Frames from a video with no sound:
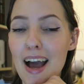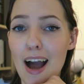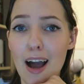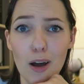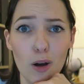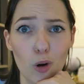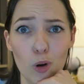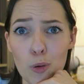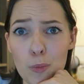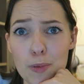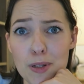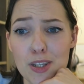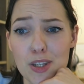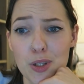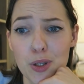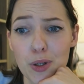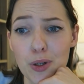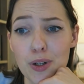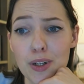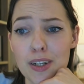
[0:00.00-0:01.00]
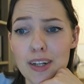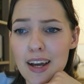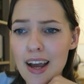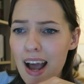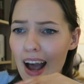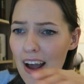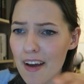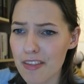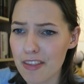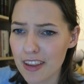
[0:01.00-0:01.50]
I hope it's good.
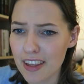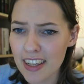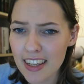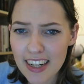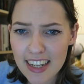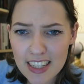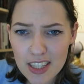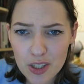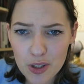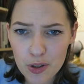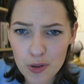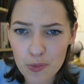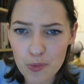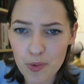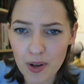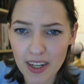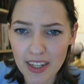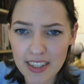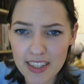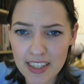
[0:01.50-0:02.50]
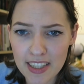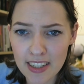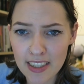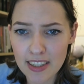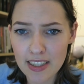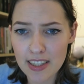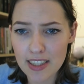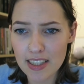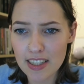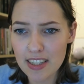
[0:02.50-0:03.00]
I think it has good
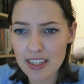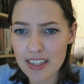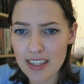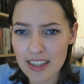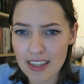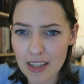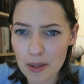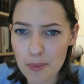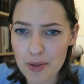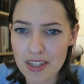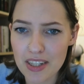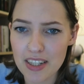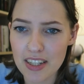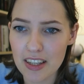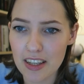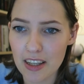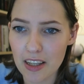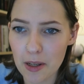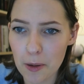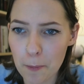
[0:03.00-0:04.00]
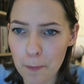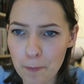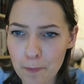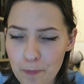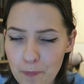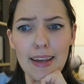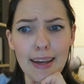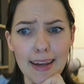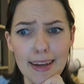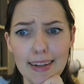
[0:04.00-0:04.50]
ratings. Let me see.
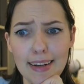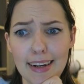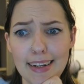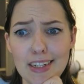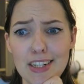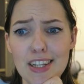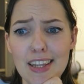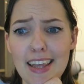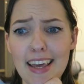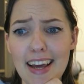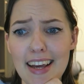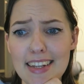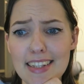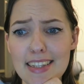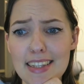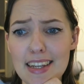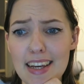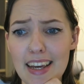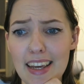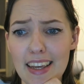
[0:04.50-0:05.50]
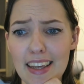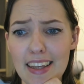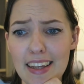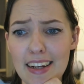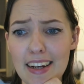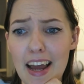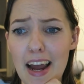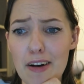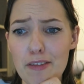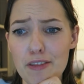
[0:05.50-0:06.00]
Yeah, it actually has like
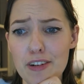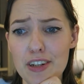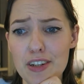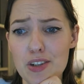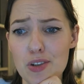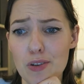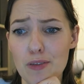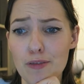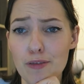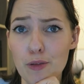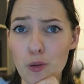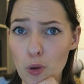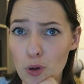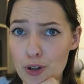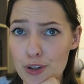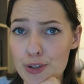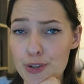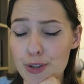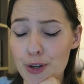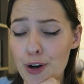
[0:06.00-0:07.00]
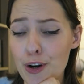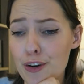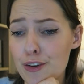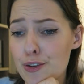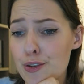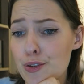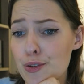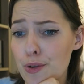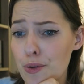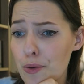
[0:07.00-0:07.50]
an average of 4
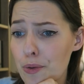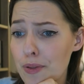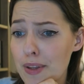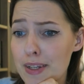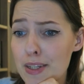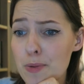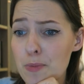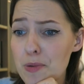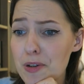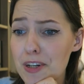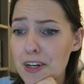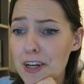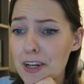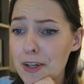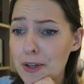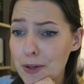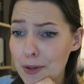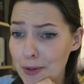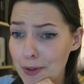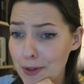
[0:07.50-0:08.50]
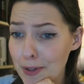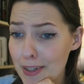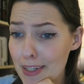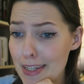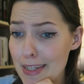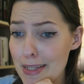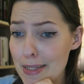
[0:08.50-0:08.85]
stars, so that's pretty good.